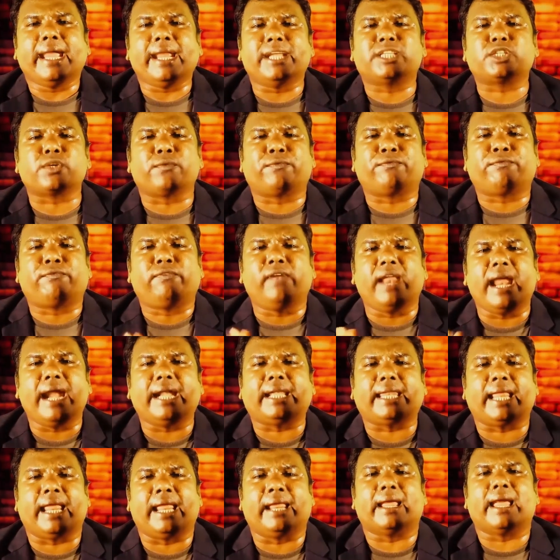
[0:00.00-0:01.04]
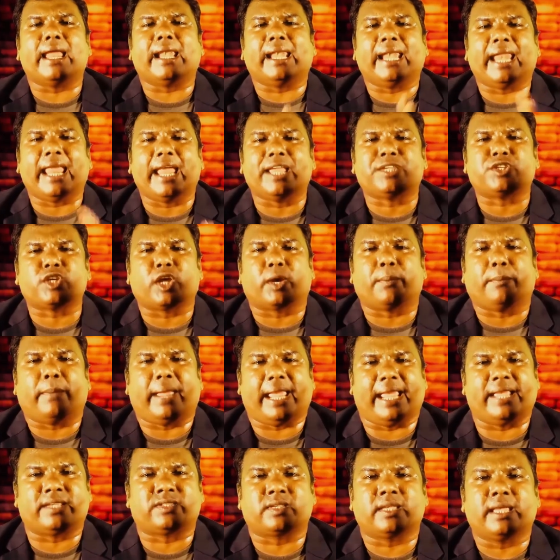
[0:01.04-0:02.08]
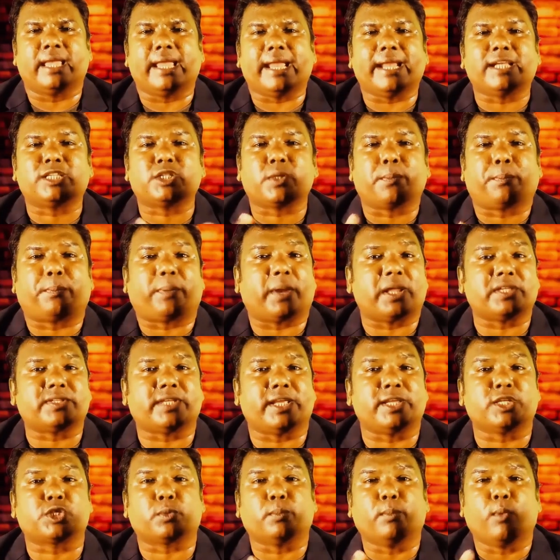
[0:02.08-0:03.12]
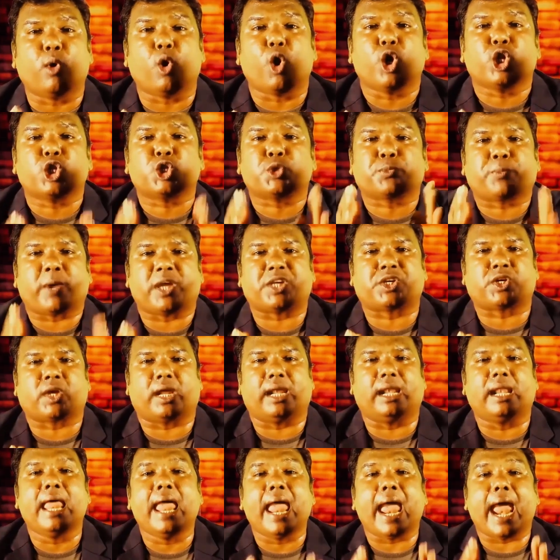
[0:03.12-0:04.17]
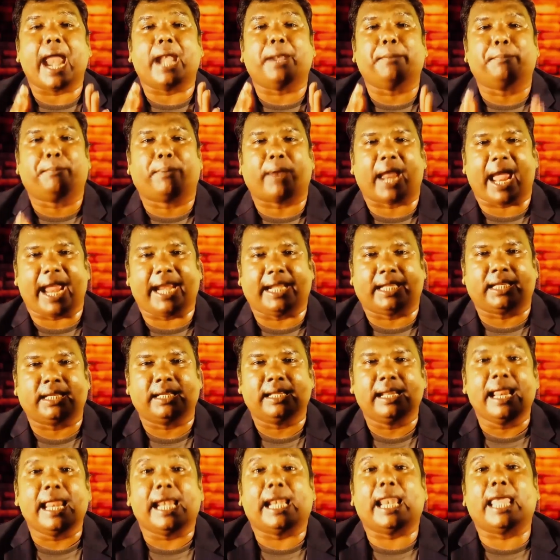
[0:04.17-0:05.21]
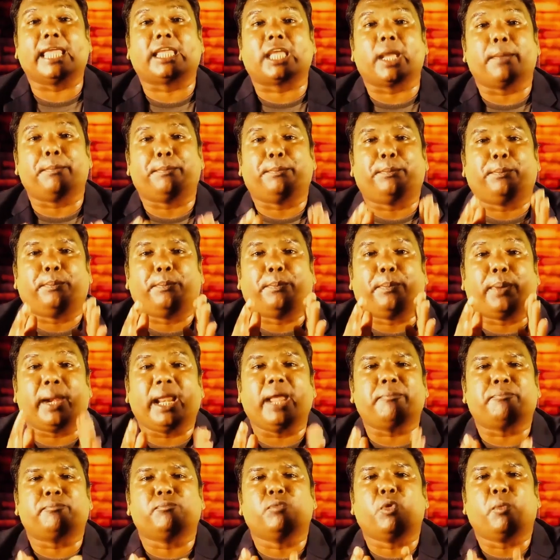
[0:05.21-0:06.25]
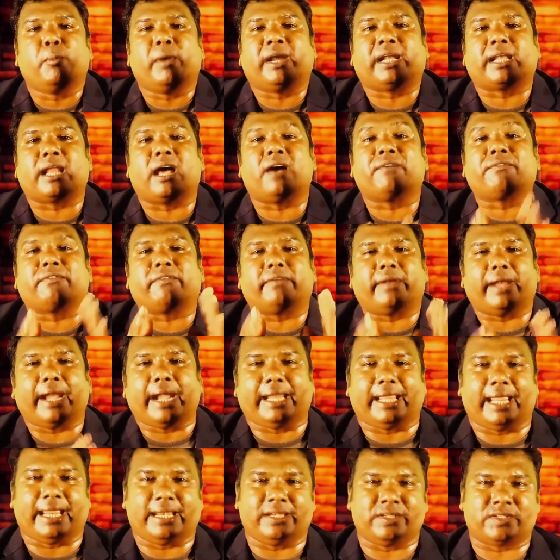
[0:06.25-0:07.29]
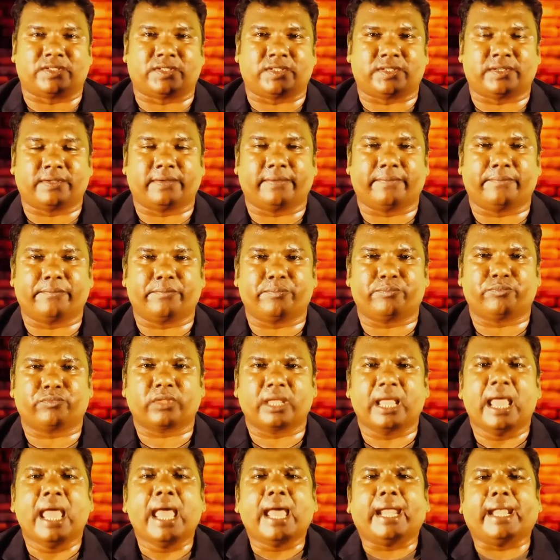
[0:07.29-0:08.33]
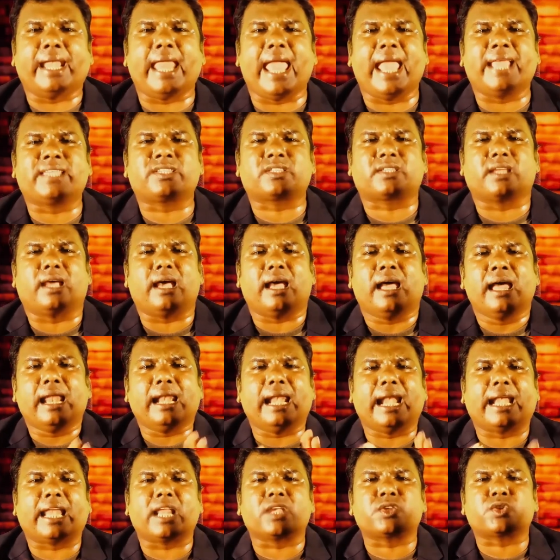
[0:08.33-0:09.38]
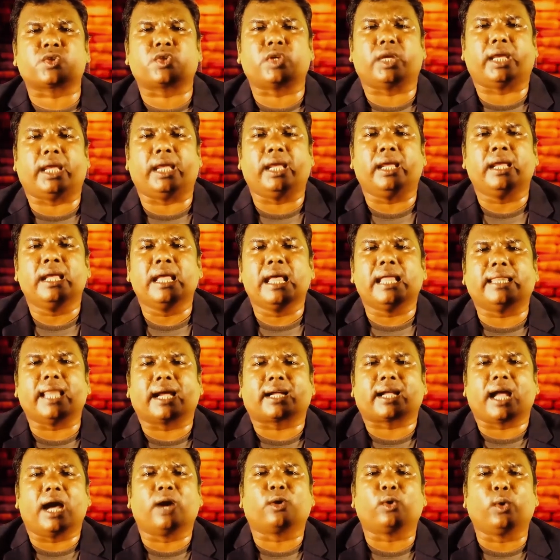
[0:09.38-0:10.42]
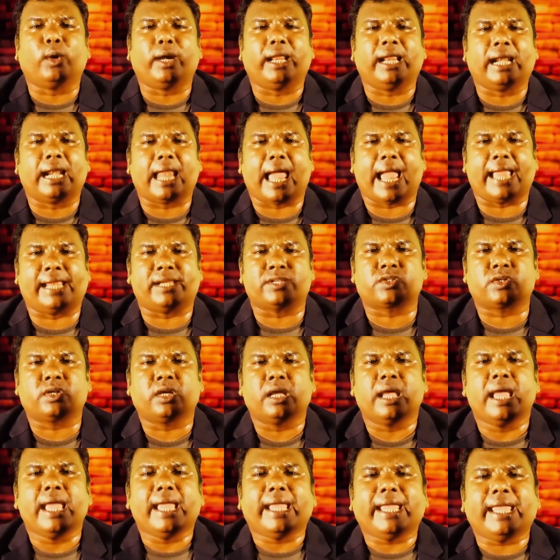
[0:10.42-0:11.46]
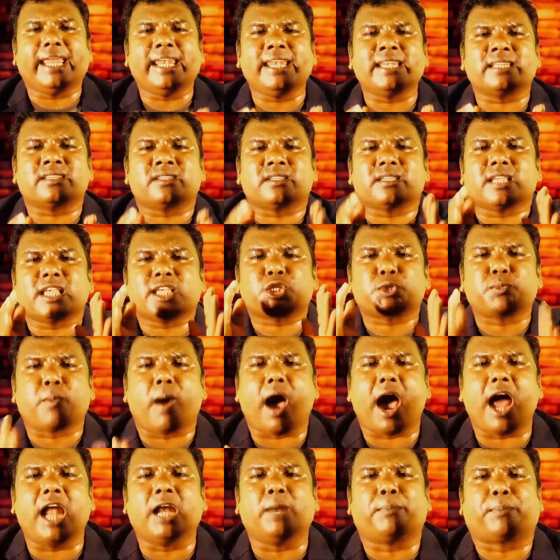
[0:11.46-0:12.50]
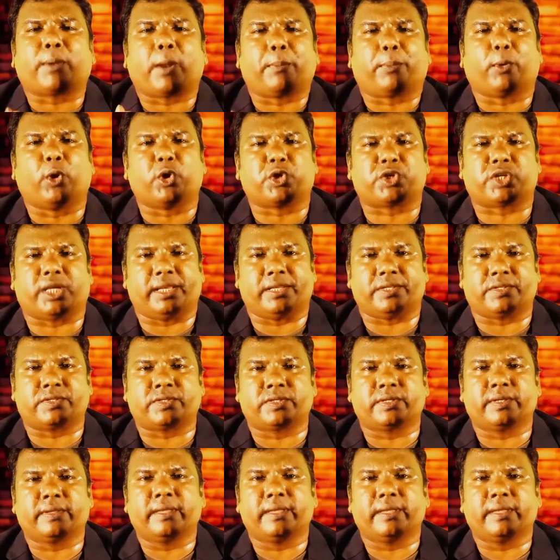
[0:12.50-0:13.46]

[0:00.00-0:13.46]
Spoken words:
Its fleeting nature makes its presence more special and bright, like a brief moment of radiance. Next, let us see the concluding lines. In small proportions.